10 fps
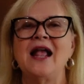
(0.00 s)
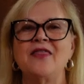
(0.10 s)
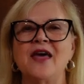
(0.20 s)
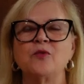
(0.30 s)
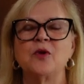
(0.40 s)

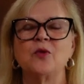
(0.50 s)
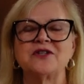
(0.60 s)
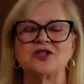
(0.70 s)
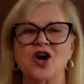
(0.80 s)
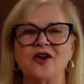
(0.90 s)
then we will
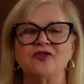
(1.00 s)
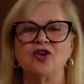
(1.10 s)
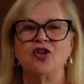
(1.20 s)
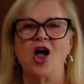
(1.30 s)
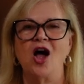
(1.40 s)
start the
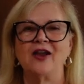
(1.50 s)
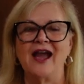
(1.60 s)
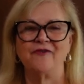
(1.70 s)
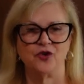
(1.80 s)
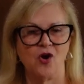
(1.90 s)
clock
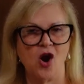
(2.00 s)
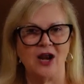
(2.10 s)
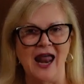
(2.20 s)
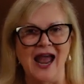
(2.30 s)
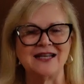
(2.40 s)
after
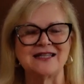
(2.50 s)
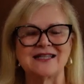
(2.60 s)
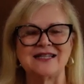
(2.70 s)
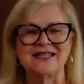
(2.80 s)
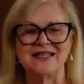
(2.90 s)
our
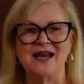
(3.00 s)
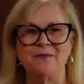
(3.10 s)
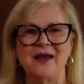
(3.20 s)
last sip